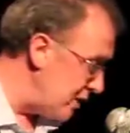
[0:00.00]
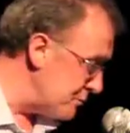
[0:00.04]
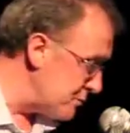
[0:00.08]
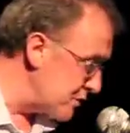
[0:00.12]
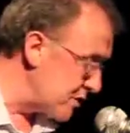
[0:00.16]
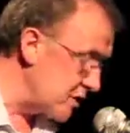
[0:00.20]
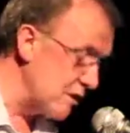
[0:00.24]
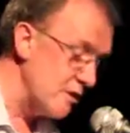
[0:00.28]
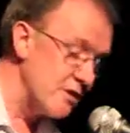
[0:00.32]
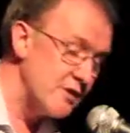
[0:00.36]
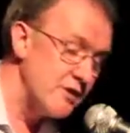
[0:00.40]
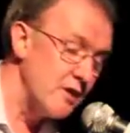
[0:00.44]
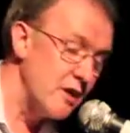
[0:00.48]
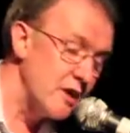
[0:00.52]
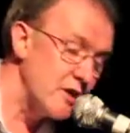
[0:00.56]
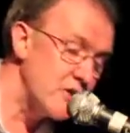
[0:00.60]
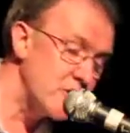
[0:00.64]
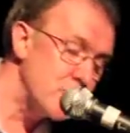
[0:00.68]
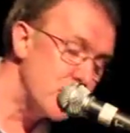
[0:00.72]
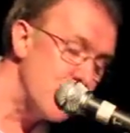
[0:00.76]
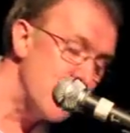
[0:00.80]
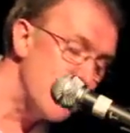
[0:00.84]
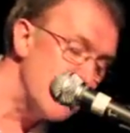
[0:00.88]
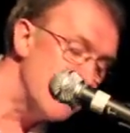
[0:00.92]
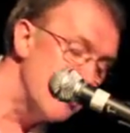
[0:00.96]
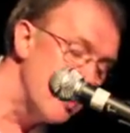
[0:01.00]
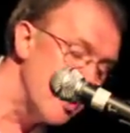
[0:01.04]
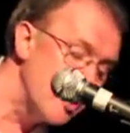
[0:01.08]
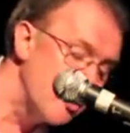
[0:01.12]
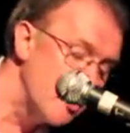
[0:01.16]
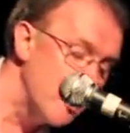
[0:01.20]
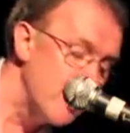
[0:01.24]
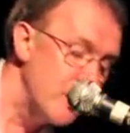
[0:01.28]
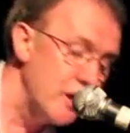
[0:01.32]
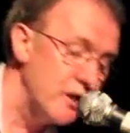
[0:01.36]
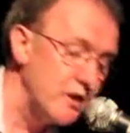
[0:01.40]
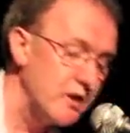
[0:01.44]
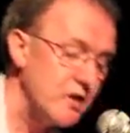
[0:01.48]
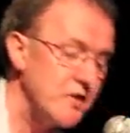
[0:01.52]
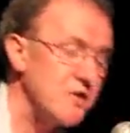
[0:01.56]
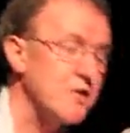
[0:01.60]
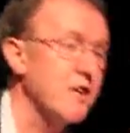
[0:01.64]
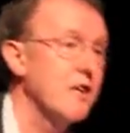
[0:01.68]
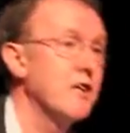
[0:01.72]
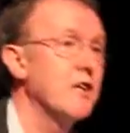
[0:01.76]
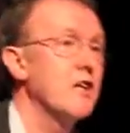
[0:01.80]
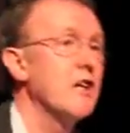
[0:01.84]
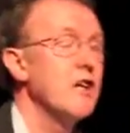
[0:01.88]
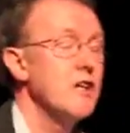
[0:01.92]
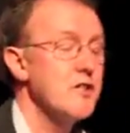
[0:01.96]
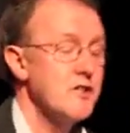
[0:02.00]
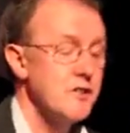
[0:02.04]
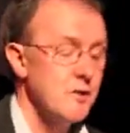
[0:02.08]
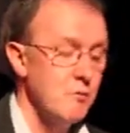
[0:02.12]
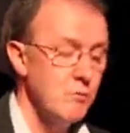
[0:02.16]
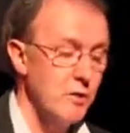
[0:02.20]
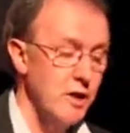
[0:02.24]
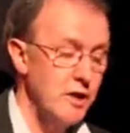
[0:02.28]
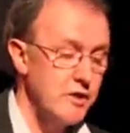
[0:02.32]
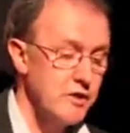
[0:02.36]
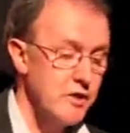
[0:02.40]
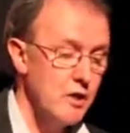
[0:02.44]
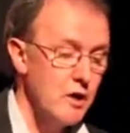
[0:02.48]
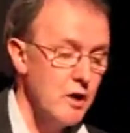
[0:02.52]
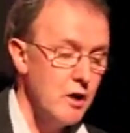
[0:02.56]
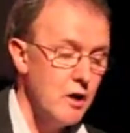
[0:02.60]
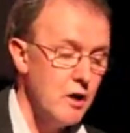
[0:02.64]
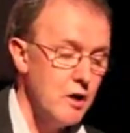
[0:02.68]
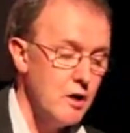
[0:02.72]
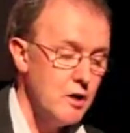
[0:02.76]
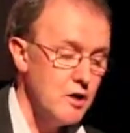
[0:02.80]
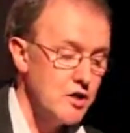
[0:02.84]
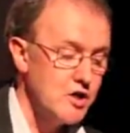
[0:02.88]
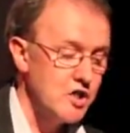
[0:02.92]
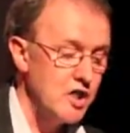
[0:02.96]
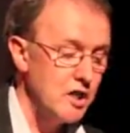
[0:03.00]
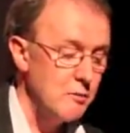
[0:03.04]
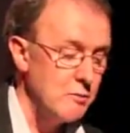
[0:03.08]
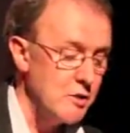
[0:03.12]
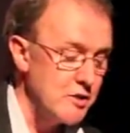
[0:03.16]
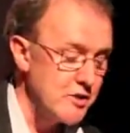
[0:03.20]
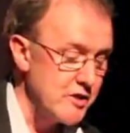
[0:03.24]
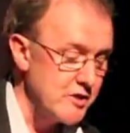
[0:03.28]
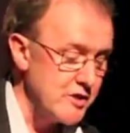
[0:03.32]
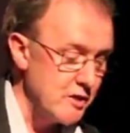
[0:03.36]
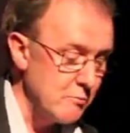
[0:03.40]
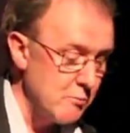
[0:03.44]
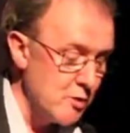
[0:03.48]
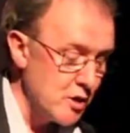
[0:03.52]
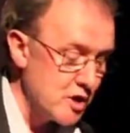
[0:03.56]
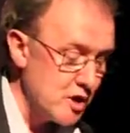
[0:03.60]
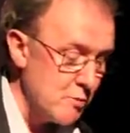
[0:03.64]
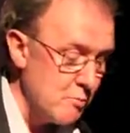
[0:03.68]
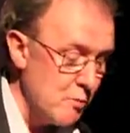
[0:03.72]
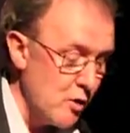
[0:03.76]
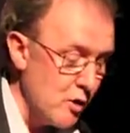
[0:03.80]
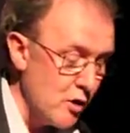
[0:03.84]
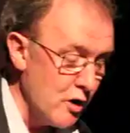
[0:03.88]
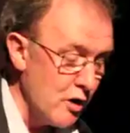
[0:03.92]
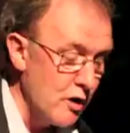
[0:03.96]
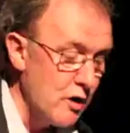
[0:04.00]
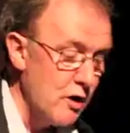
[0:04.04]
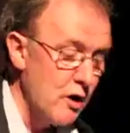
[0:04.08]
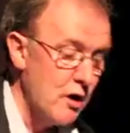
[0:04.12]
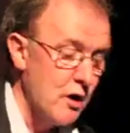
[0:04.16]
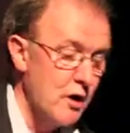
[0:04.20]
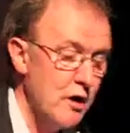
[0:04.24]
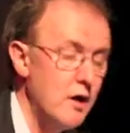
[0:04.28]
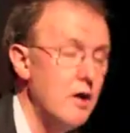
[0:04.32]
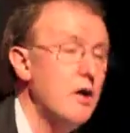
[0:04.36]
Williams is an extraordinary critic to say that in some ways Seamus is a much more